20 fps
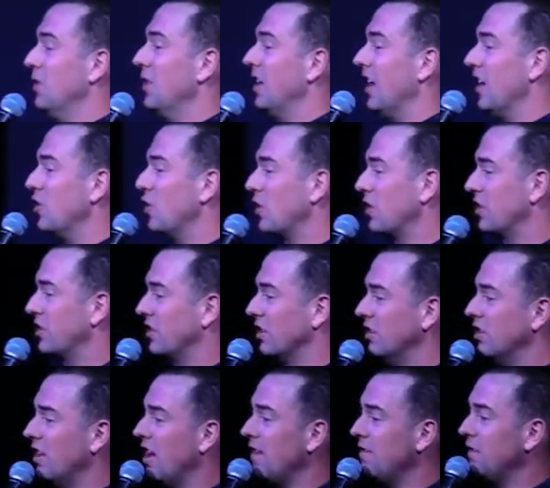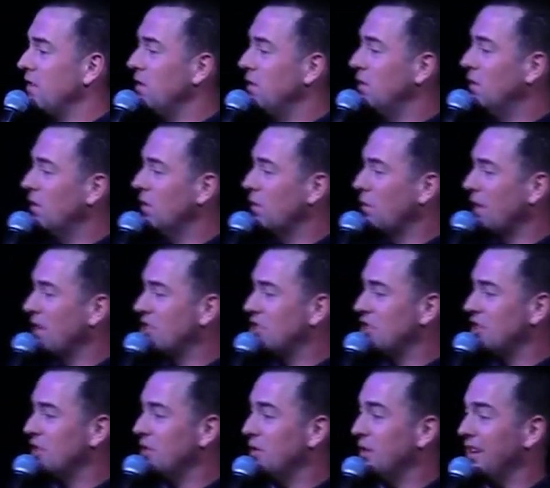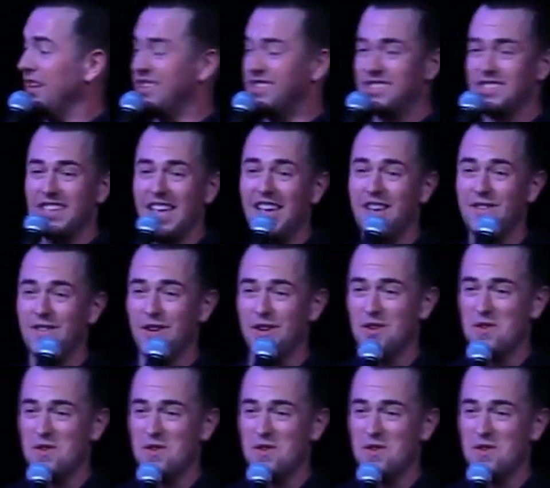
in order to love you, reach you, and save you.